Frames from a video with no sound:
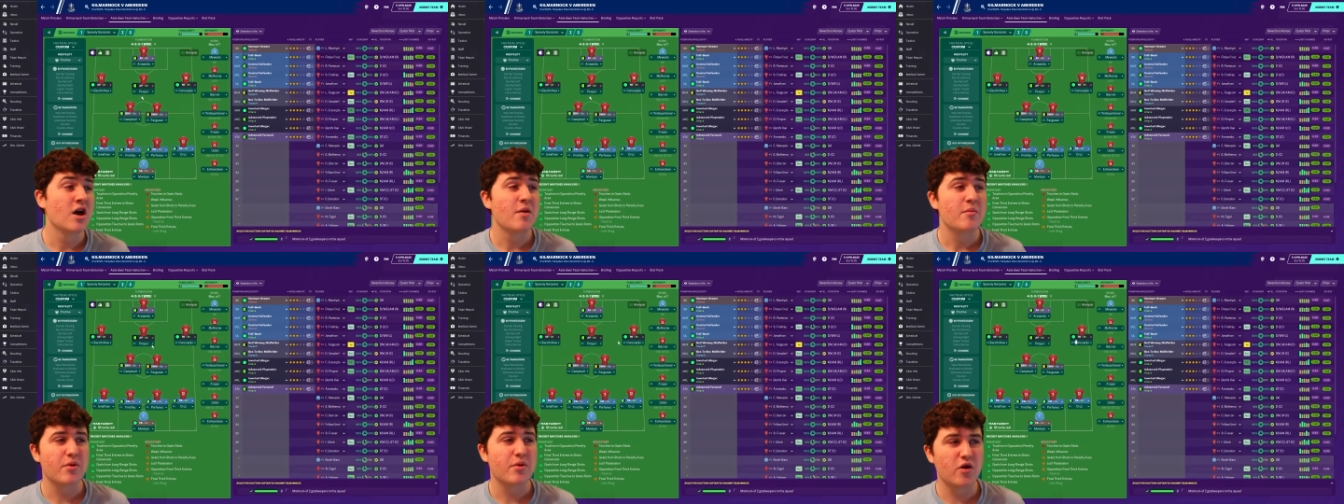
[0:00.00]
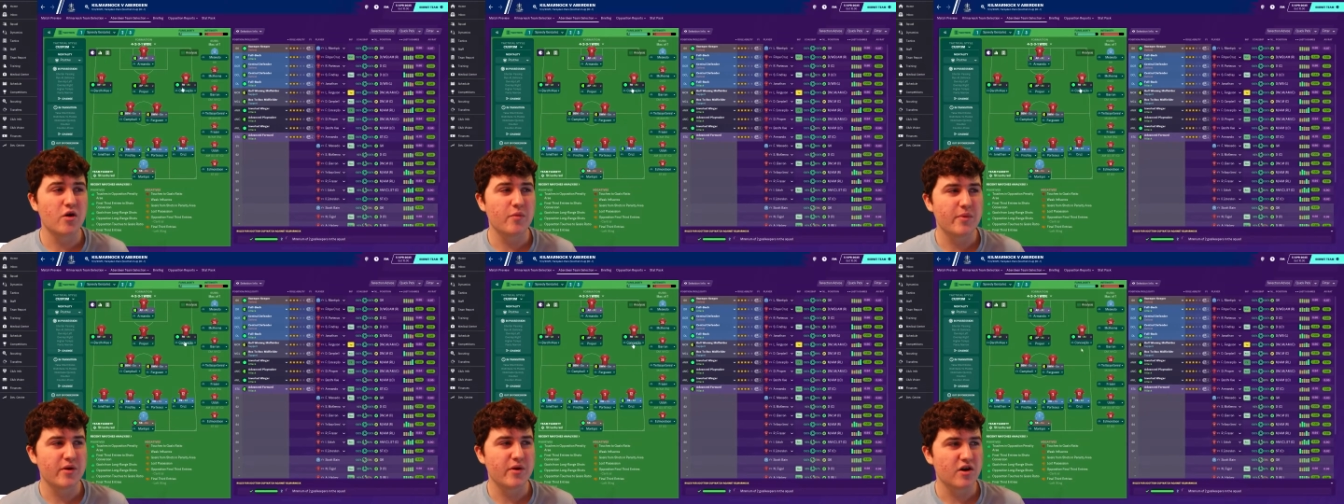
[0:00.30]

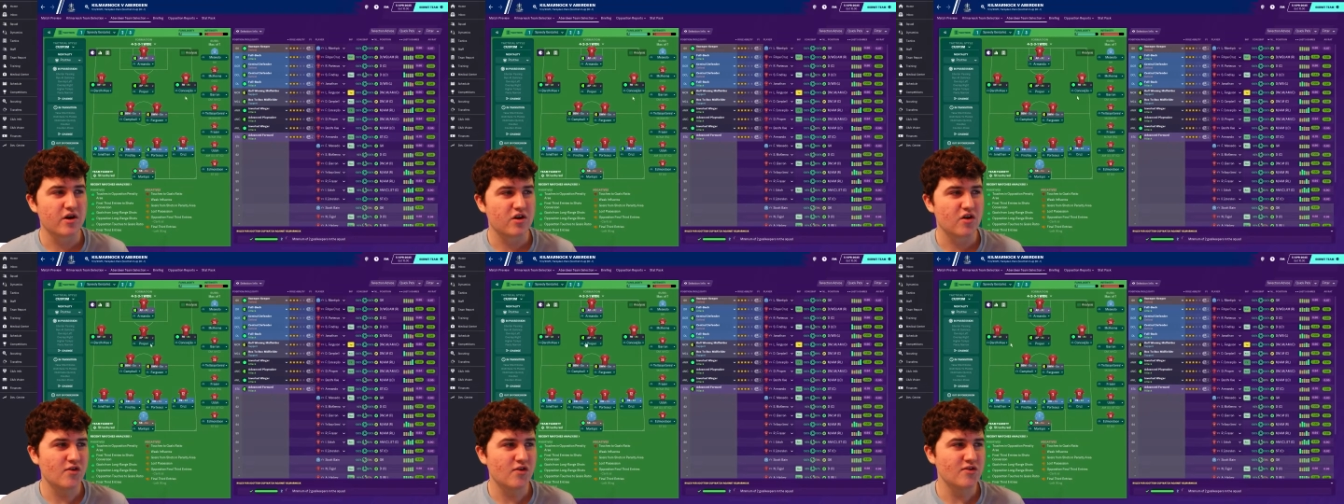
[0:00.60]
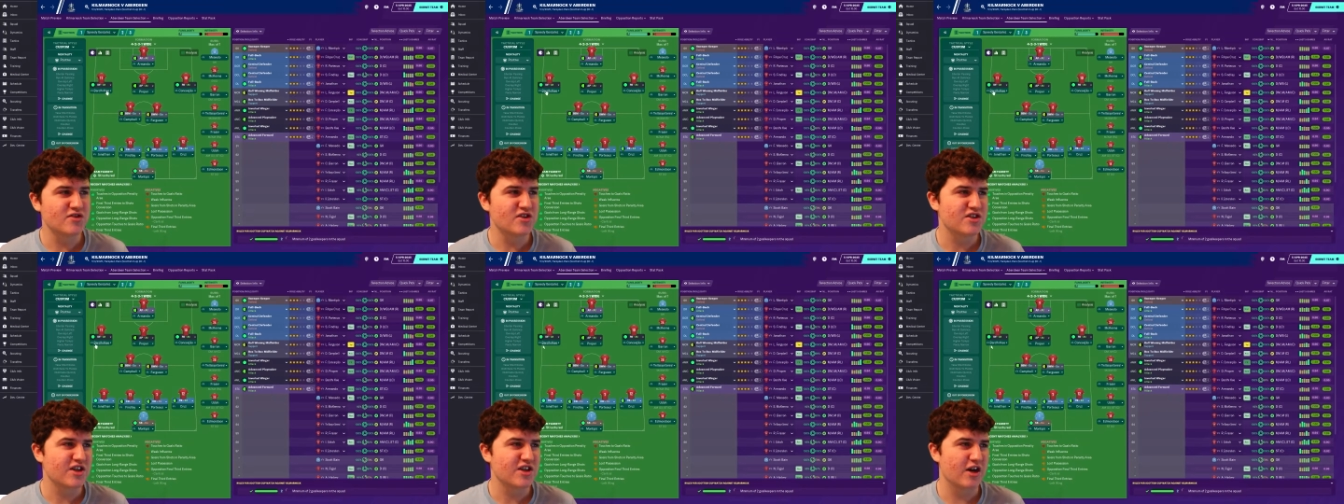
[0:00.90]
Proper,
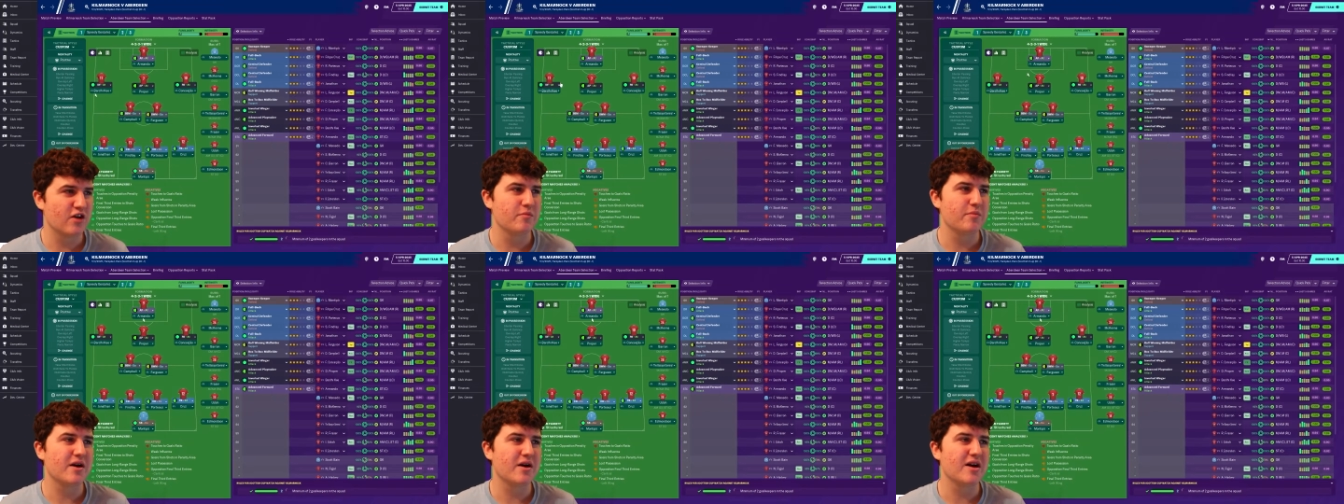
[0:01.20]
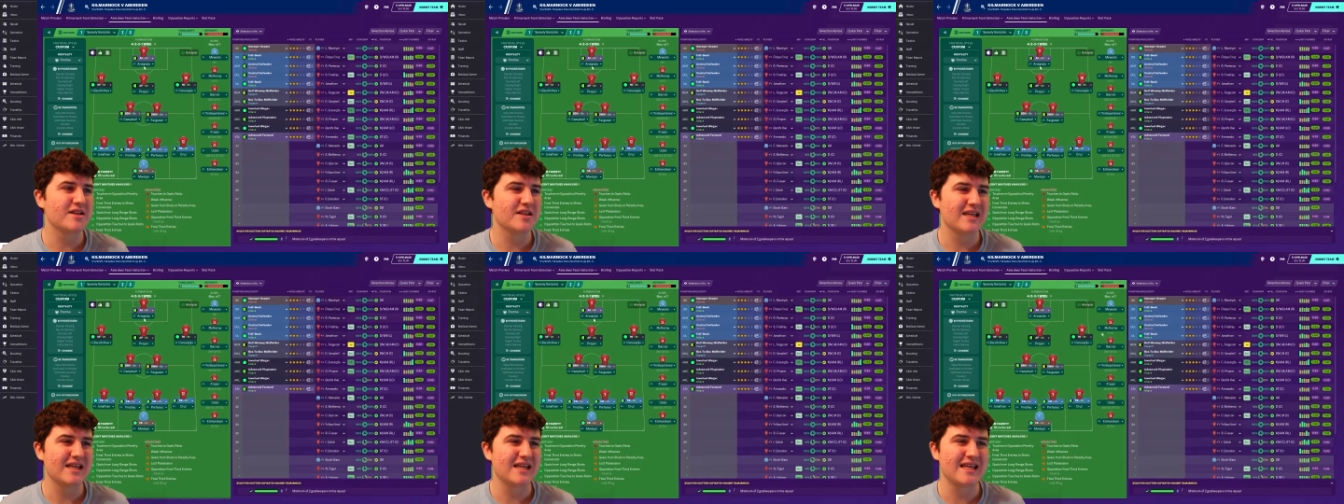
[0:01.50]
Conceição,
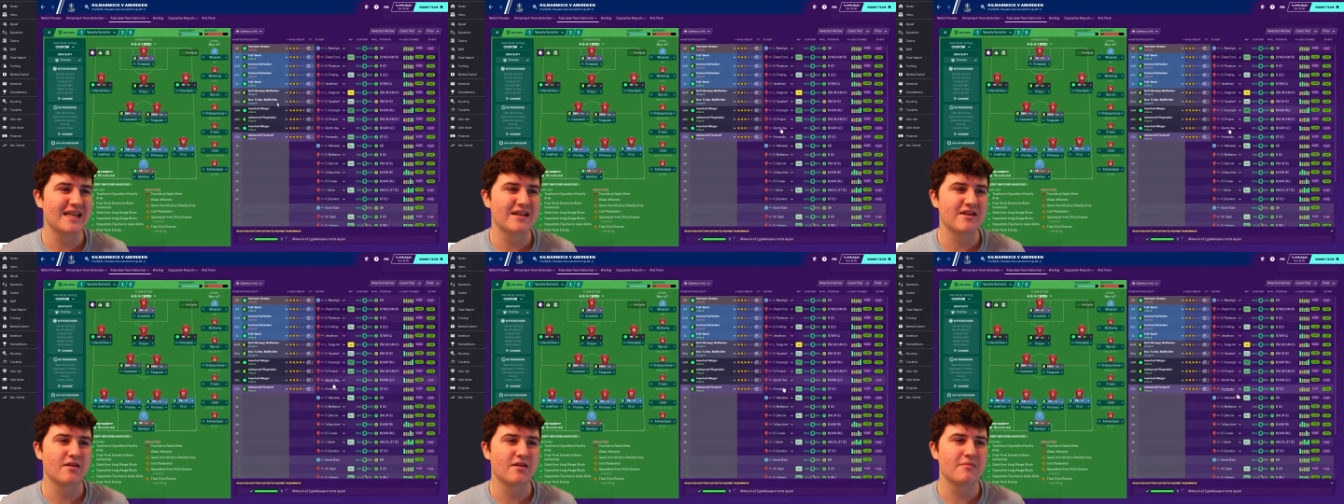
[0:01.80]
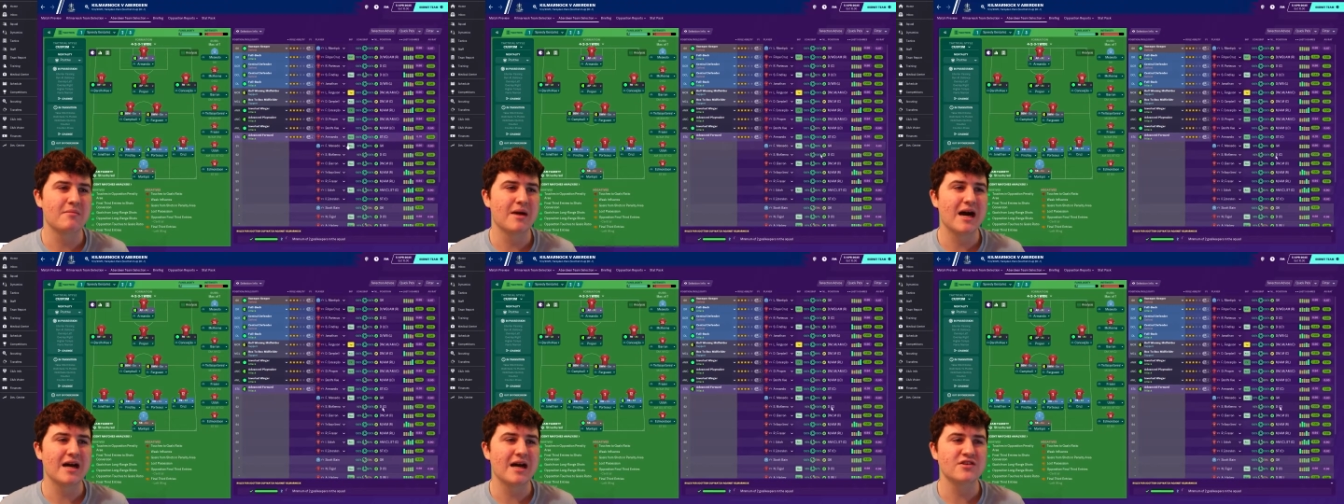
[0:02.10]
Bardiki and
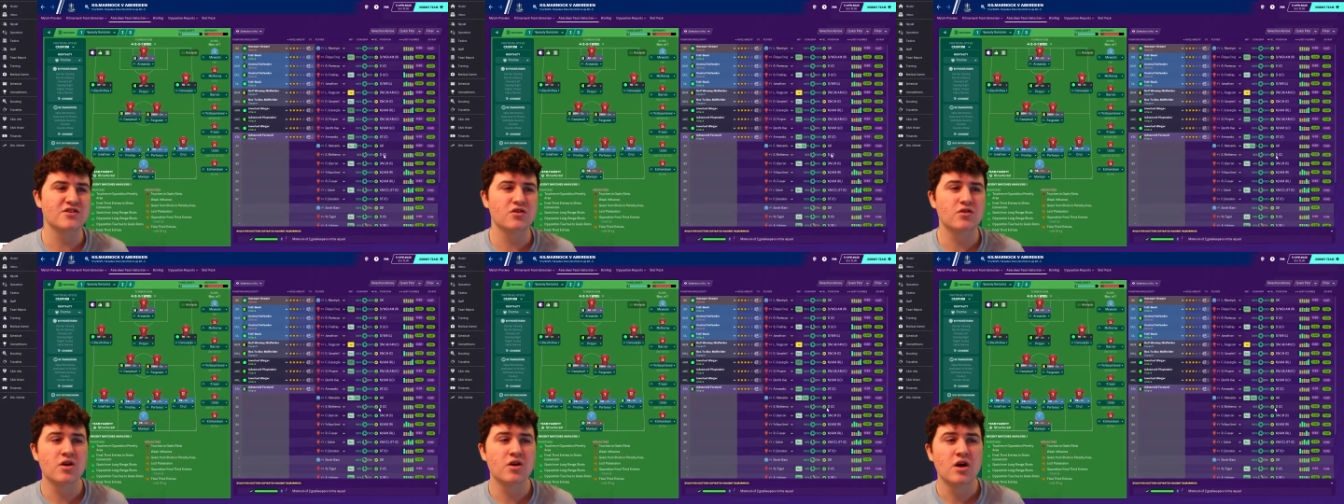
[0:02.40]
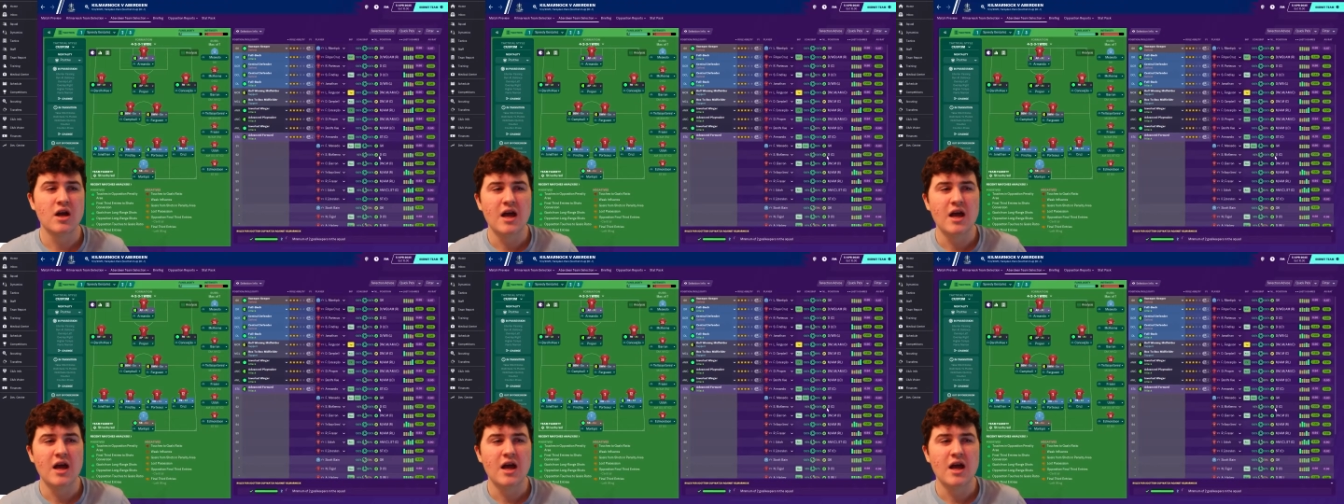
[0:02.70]
Armando.